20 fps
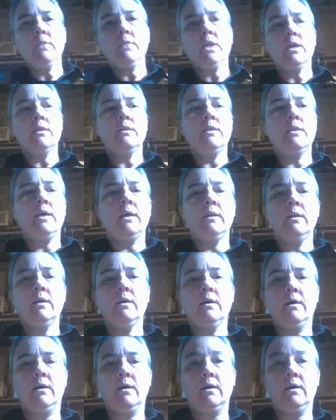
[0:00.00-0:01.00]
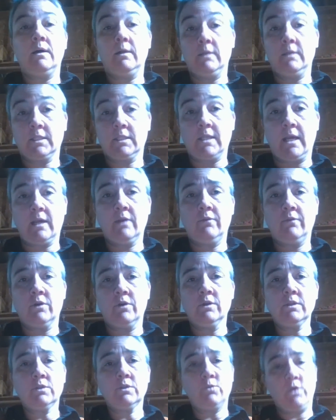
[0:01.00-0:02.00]
Then on the second
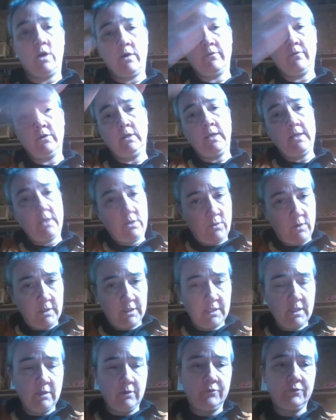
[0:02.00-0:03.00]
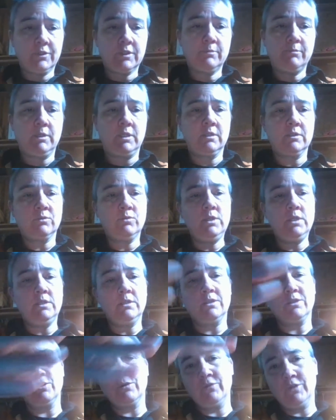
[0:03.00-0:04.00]
verse, we offer light to ourselves because we
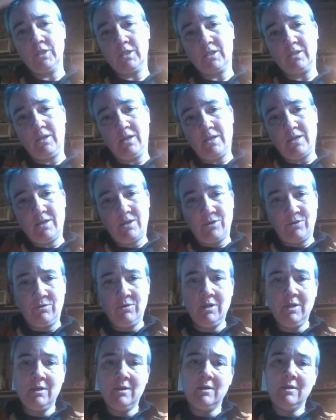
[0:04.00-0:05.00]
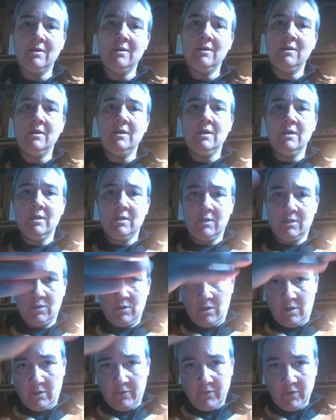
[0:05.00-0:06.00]
deserve this light too.
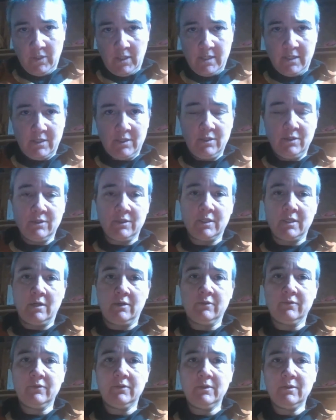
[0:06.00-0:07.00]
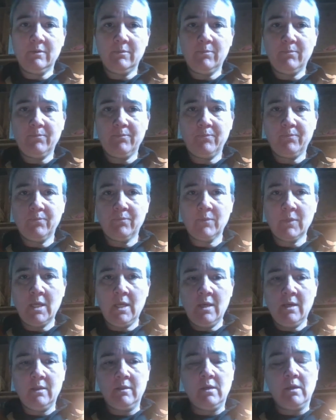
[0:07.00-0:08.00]
So offer light to yourself.
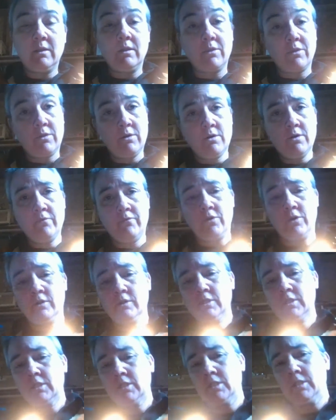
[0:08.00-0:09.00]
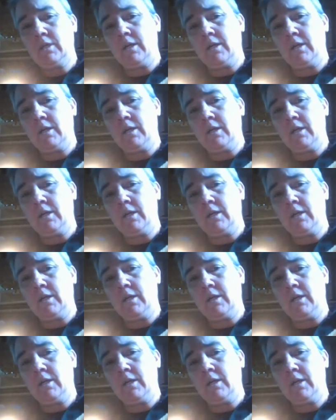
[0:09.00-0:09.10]
Then the third verse,